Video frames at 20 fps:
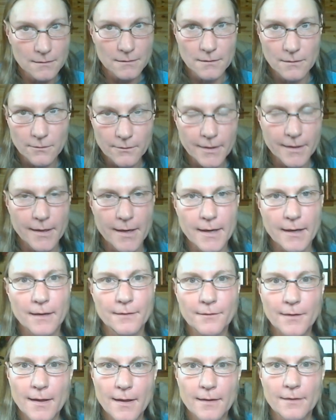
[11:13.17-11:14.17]
okay, I
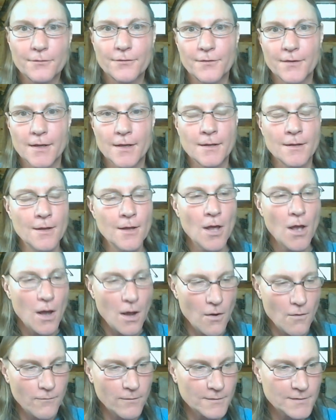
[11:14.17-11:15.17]
can kind of see
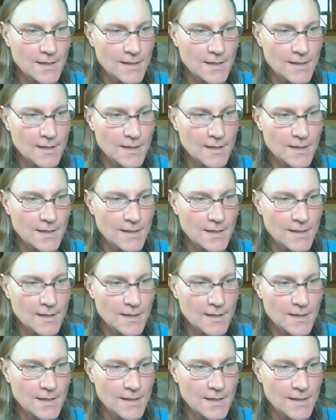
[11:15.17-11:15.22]
over